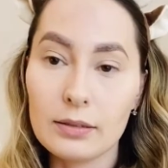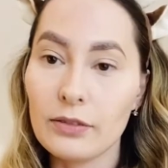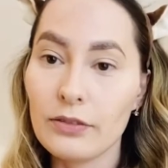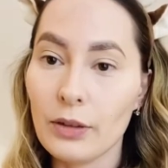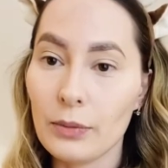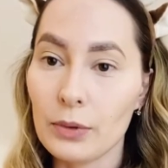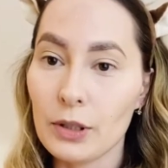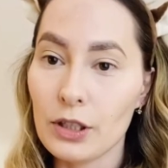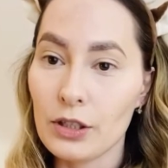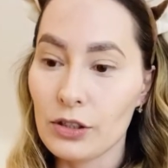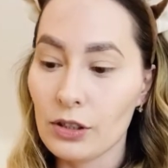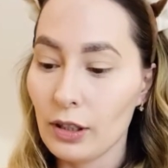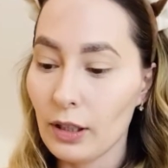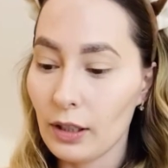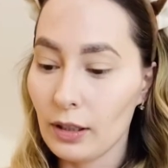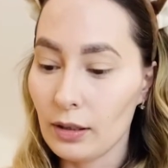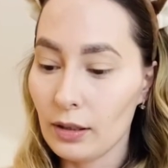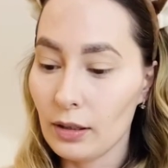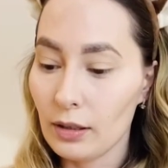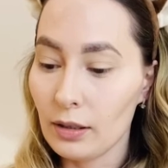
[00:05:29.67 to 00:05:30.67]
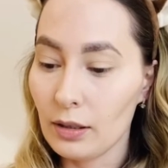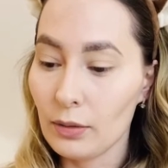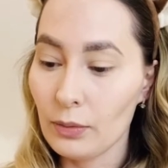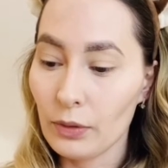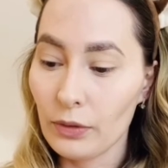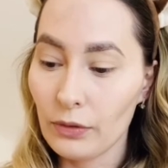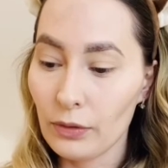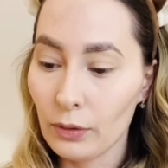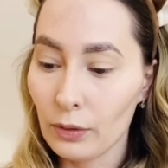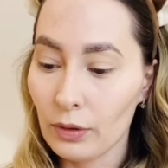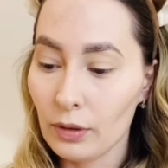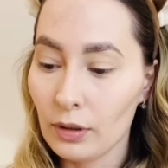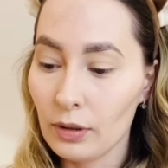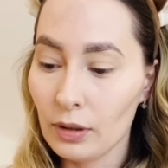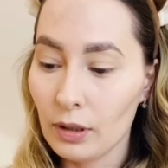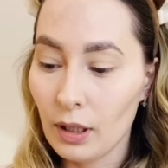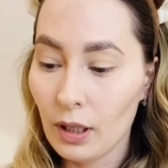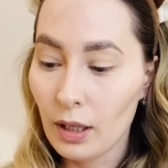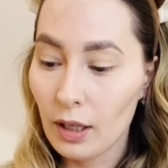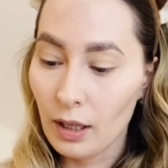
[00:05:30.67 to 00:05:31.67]
foundation and the
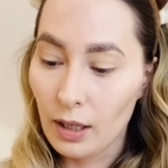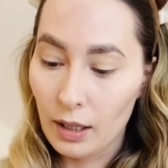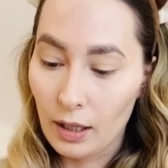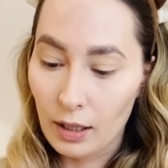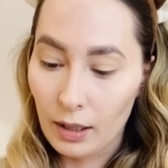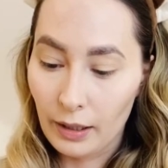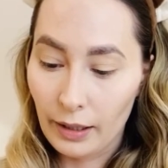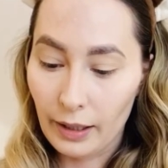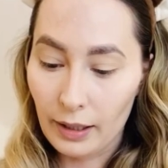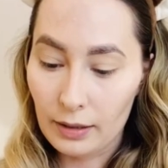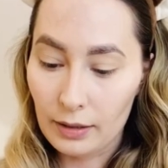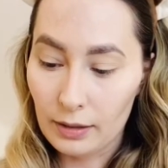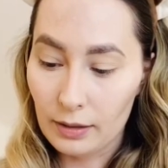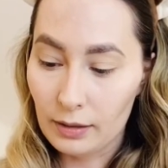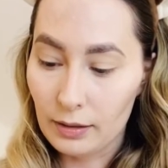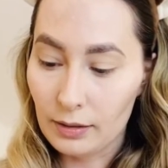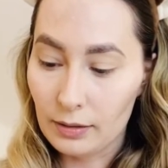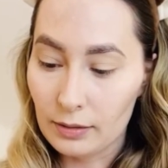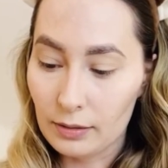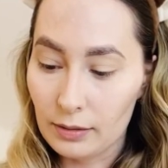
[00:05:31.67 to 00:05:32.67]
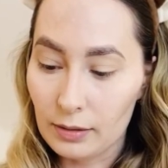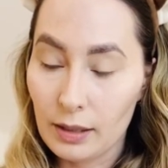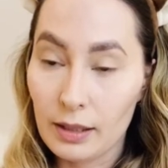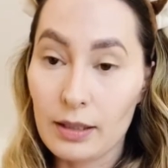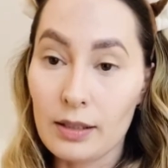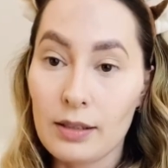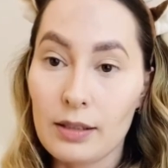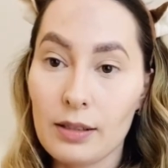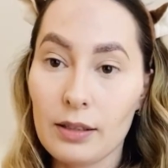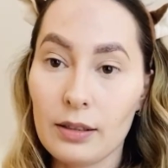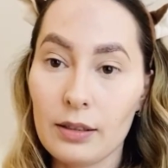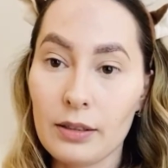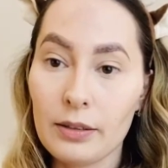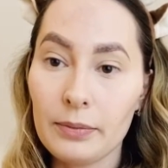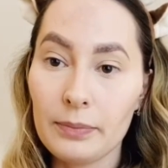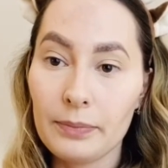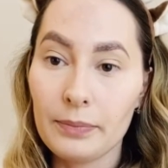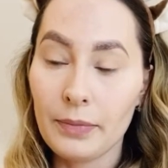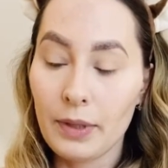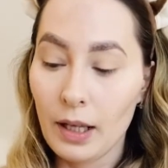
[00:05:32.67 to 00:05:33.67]
Revlon Candid
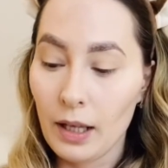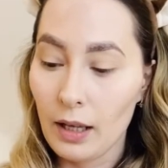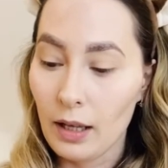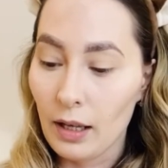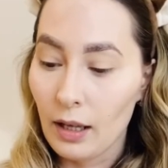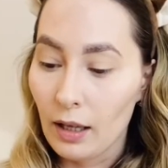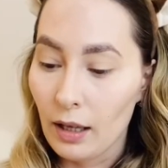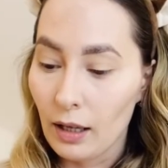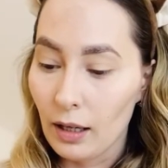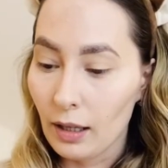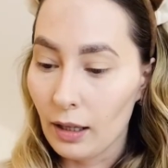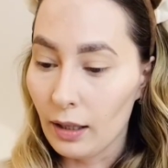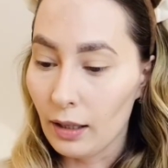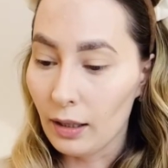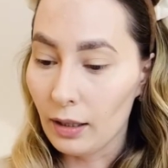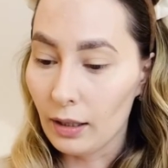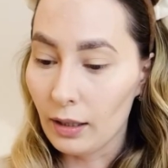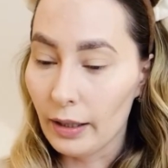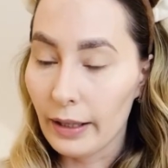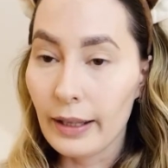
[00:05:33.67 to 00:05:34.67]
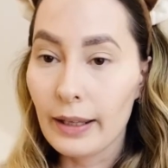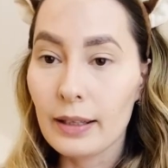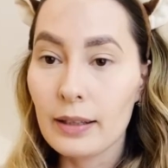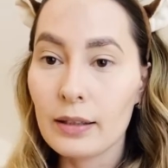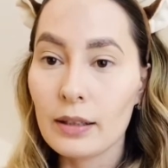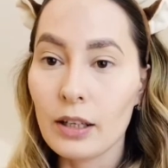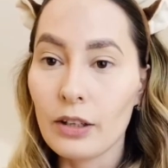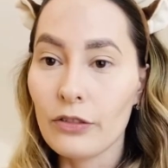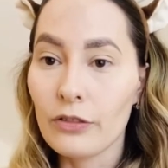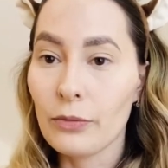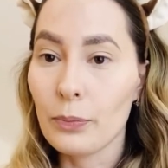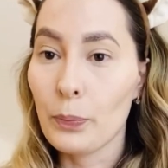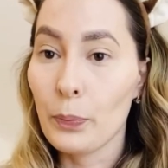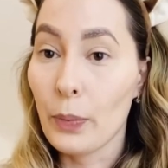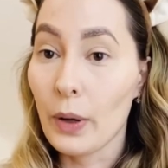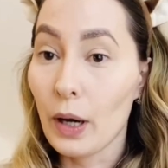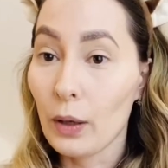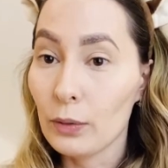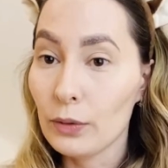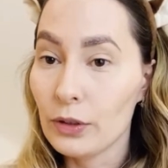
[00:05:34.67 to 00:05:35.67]
concealer, and I've
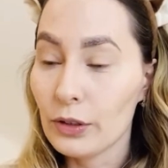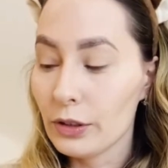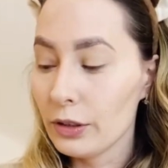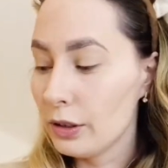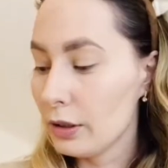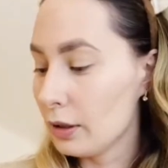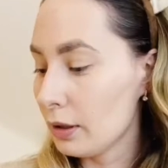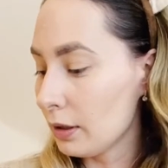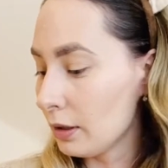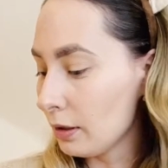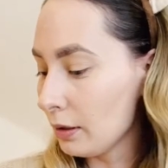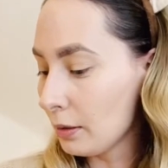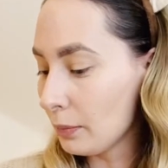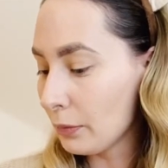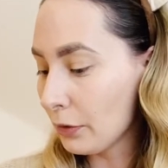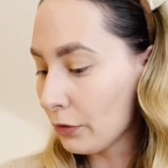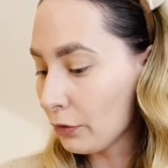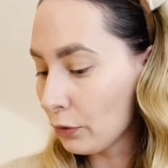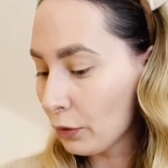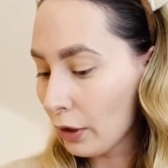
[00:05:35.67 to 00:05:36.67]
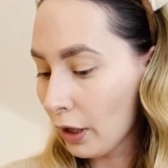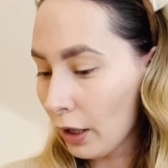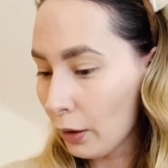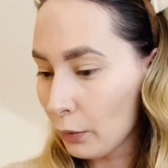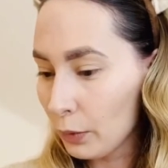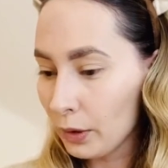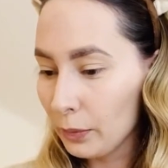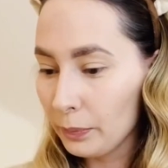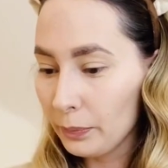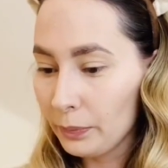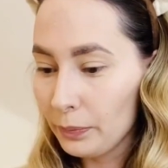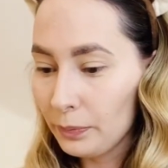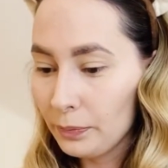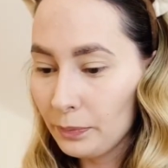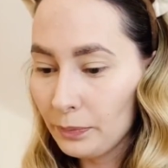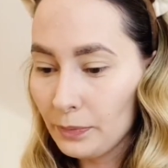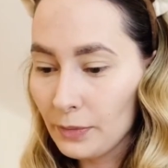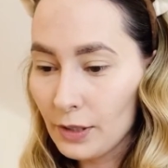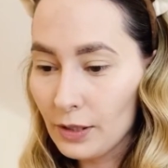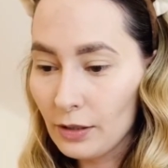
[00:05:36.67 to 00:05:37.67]
powdered. Before I will
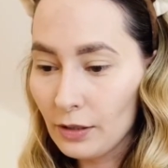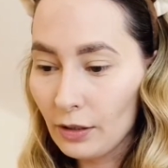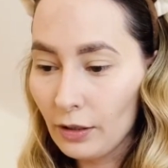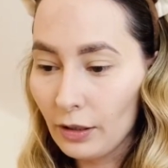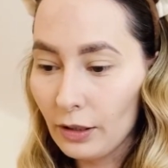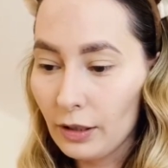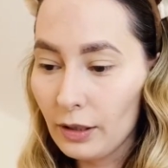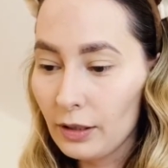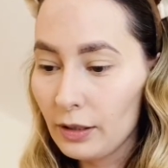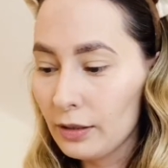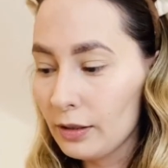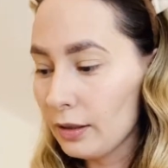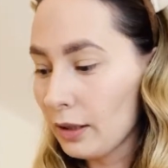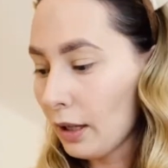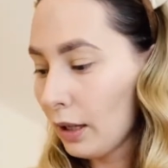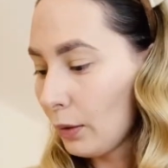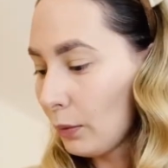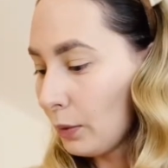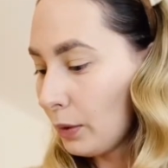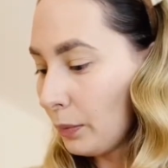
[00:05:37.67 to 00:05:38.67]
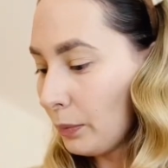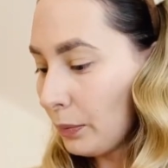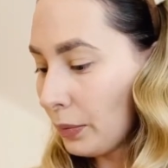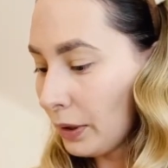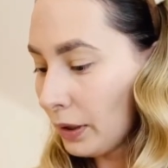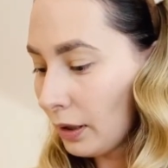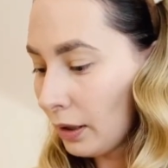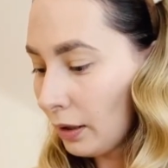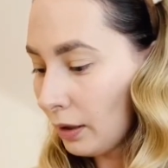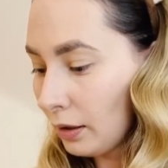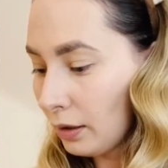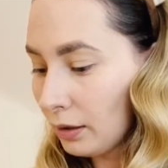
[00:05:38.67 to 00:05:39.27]
start, I will be